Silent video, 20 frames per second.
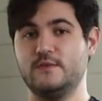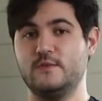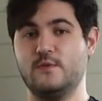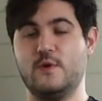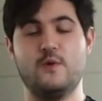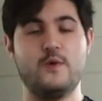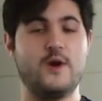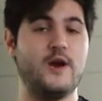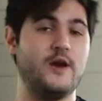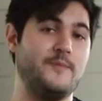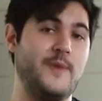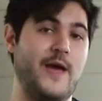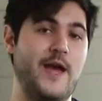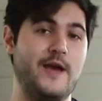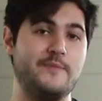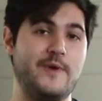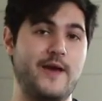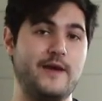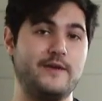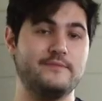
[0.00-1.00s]
while wearing a
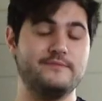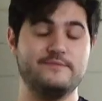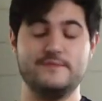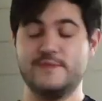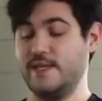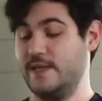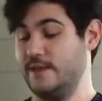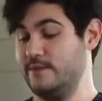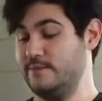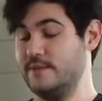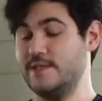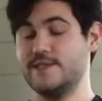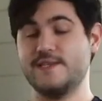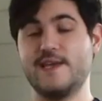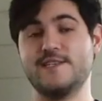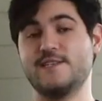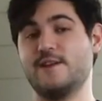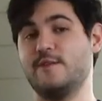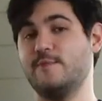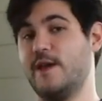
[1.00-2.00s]
backpack. See, these
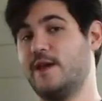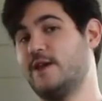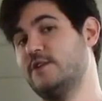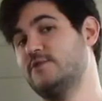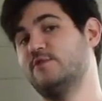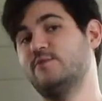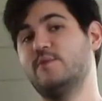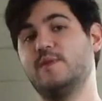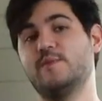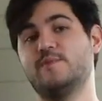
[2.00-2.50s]
guys are backcountry